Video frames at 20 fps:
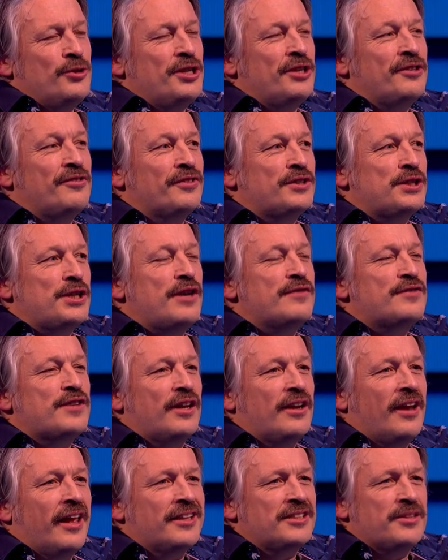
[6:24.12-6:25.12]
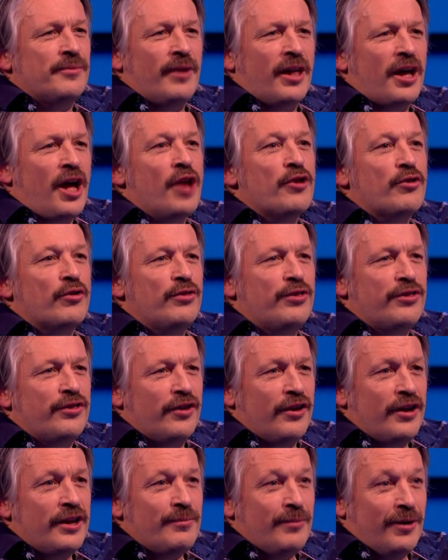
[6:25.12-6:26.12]
She serves at like something like
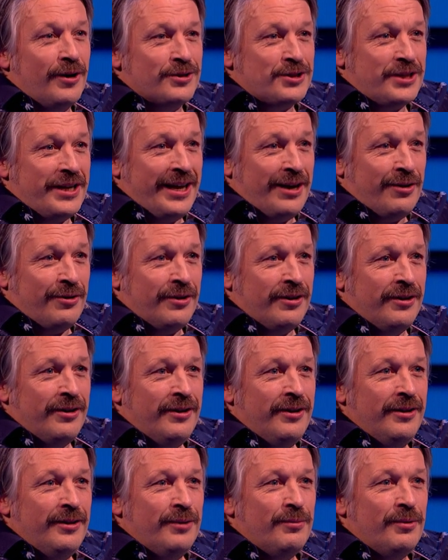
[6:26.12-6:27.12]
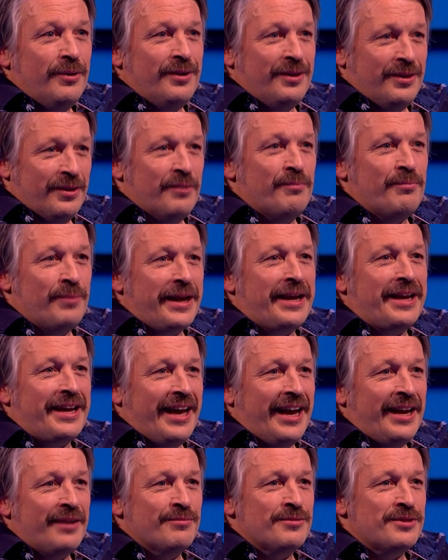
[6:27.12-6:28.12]
130 miles an hour in the big
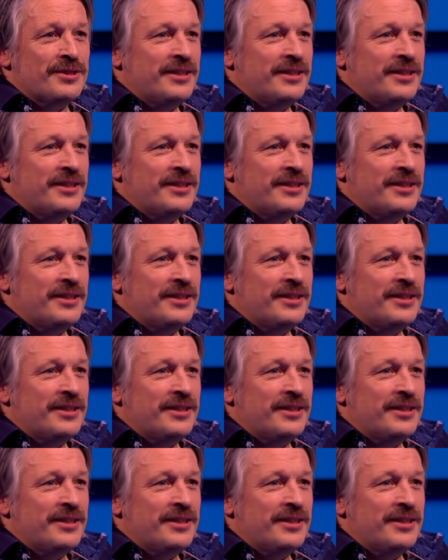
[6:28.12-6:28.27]
games.